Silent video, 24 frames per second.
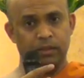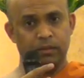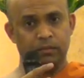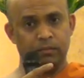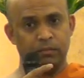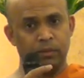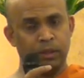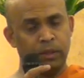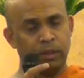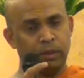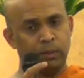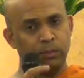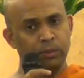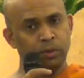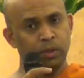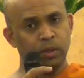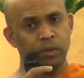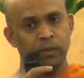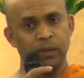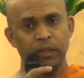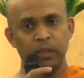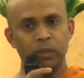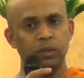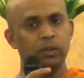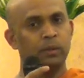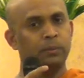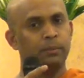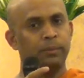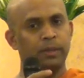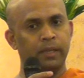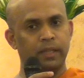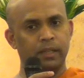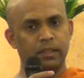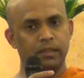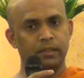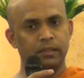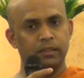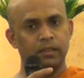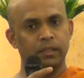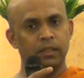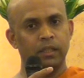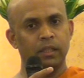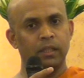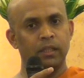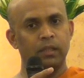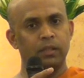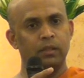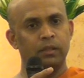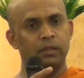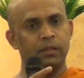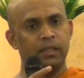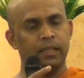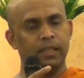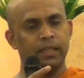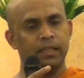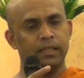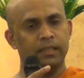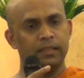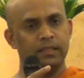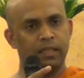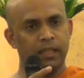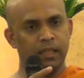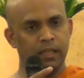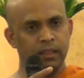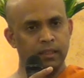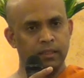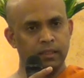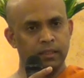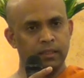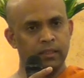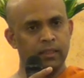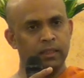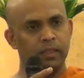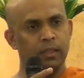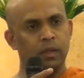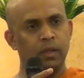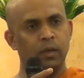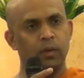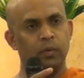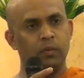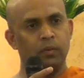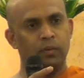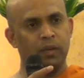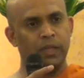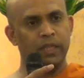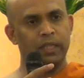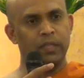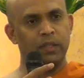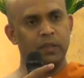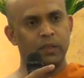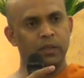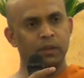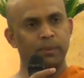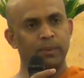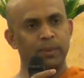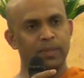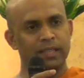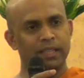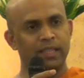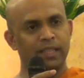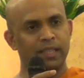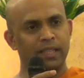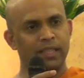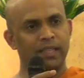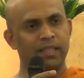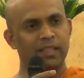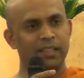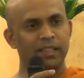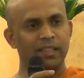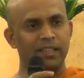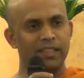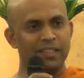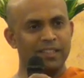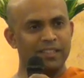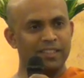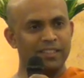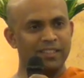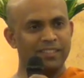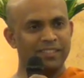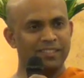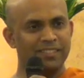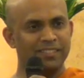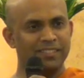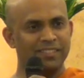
by observing your breath, you can tell what is your physical condition.